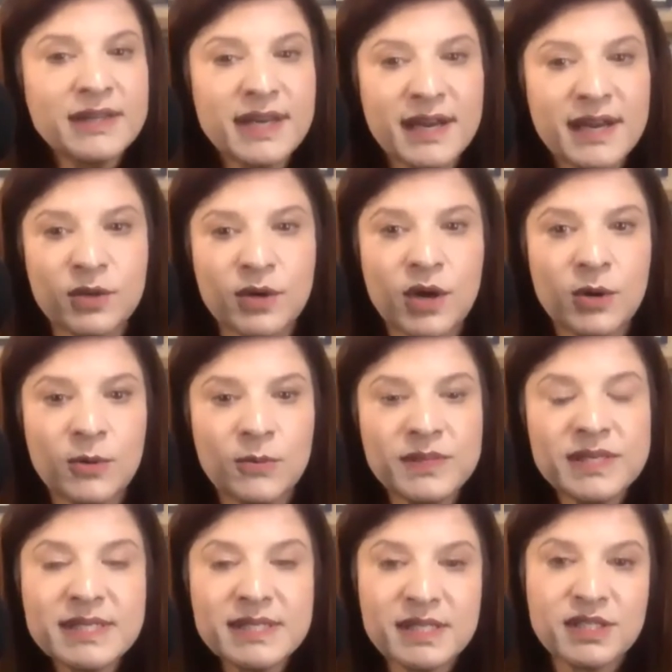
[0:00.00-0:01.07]
they have their own
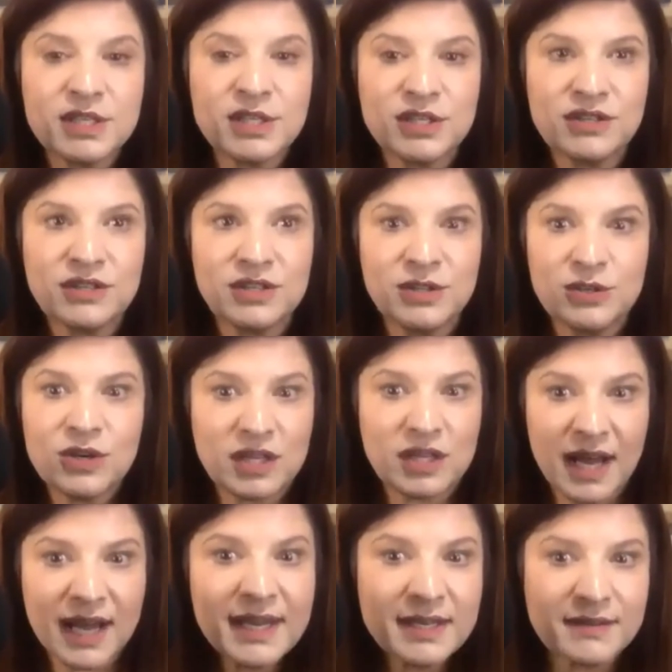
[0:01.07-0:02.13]
business and you're a
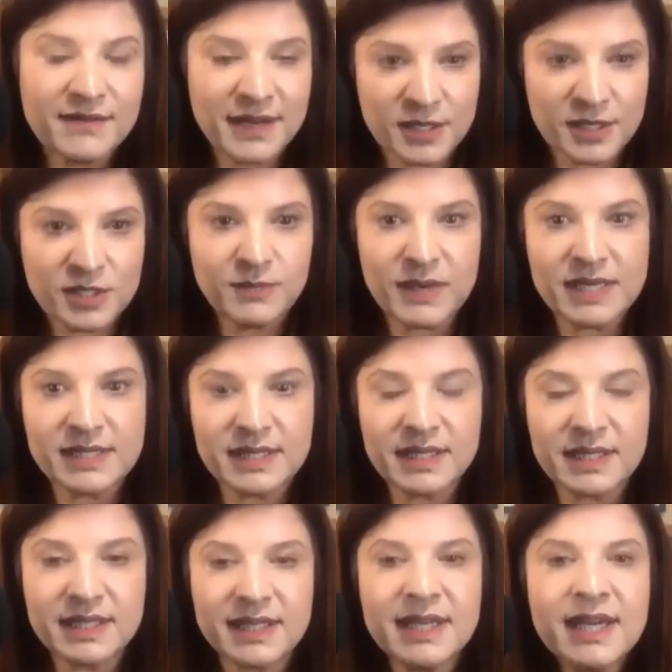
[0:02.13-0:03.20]
client of theirs
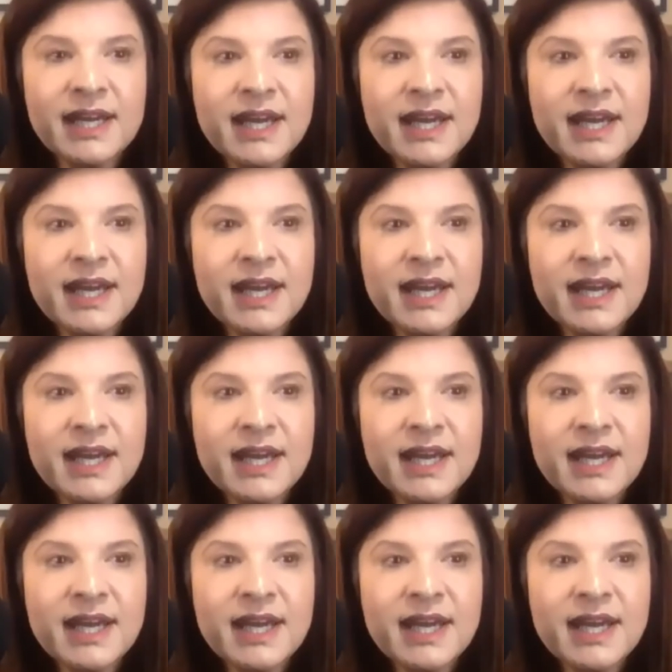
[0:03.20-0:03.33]
basically,